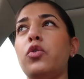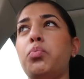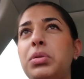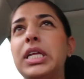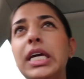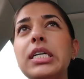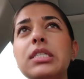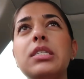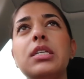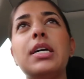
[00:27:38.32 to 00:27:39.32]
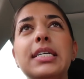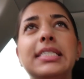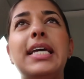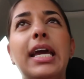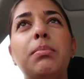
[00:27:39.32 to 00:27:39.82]
you please
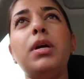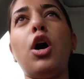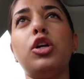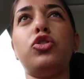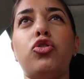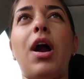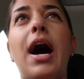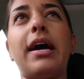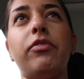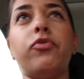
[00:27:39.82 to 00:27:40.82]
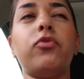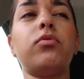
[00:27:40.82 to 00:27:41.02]
take me on a drive?